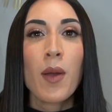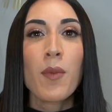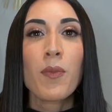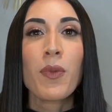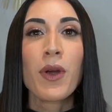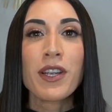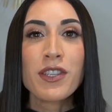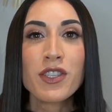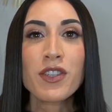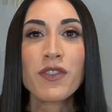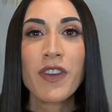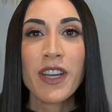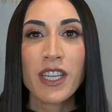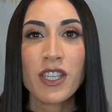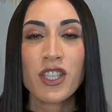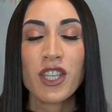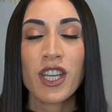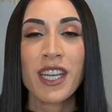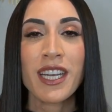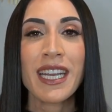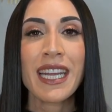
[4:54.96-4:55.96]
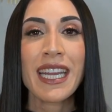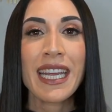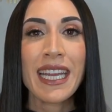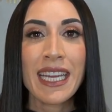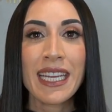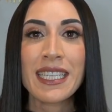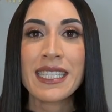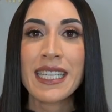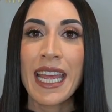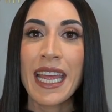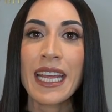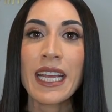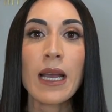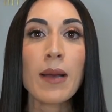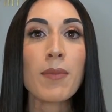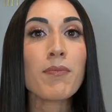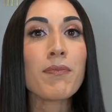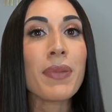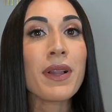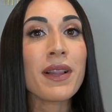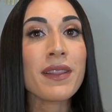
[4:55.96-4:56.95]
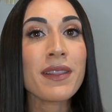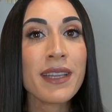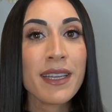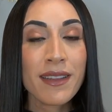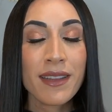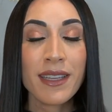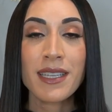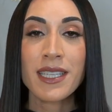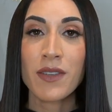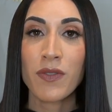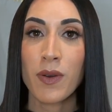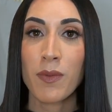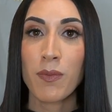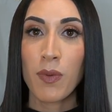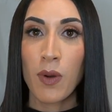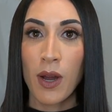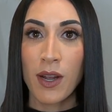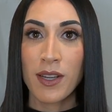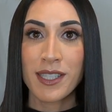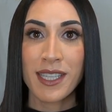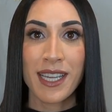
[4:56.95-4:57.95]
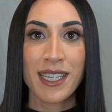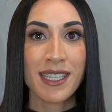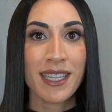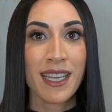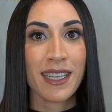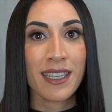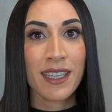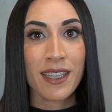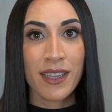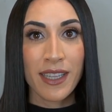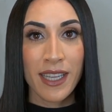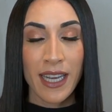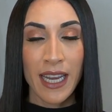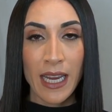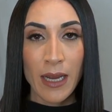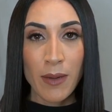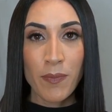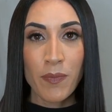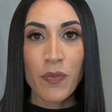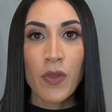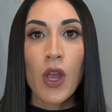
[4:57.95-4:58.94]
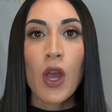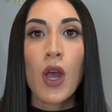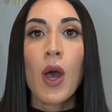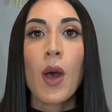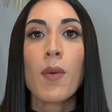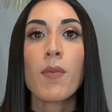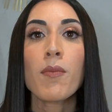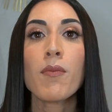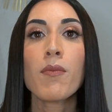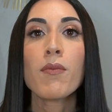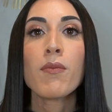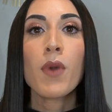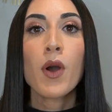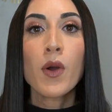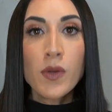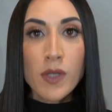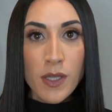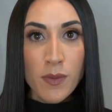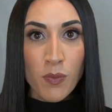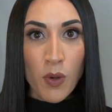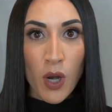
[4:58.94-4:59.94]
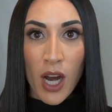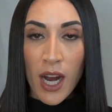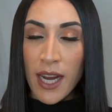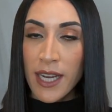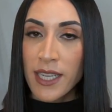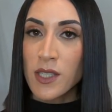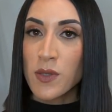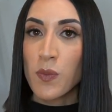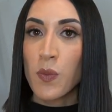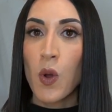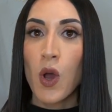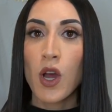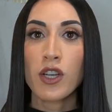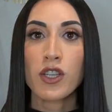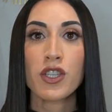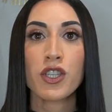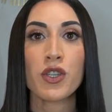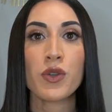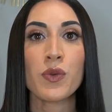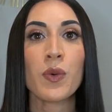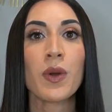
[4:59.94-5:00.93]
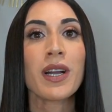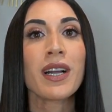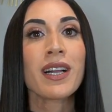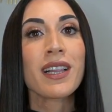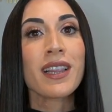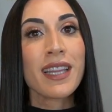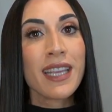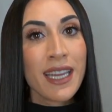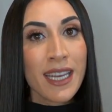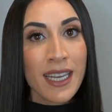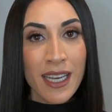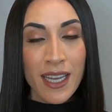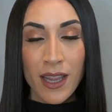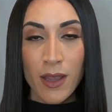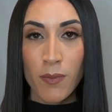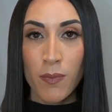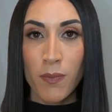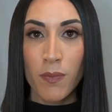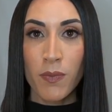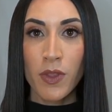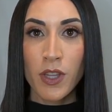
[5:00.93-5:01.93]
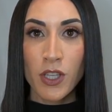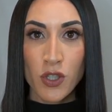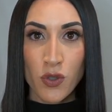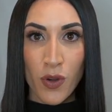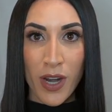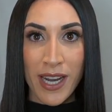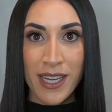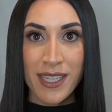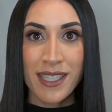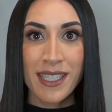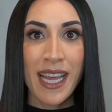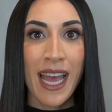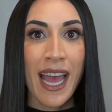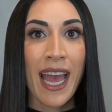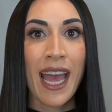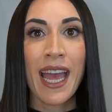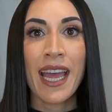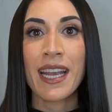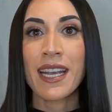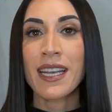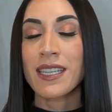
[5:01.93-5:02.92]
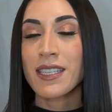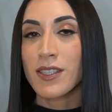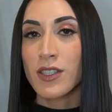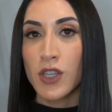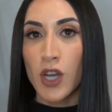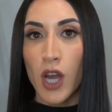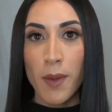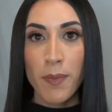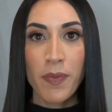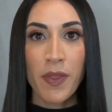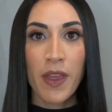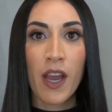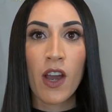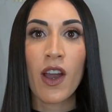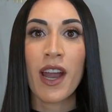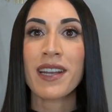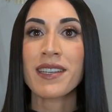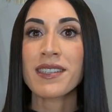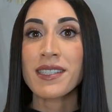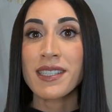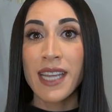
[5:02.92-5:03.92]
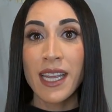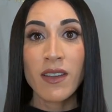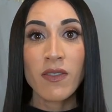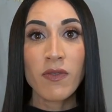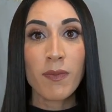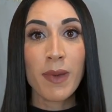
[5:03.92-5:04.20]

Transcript: Preservation is a completely different process than cleaning. Most brides want to clean the dress and stop there and save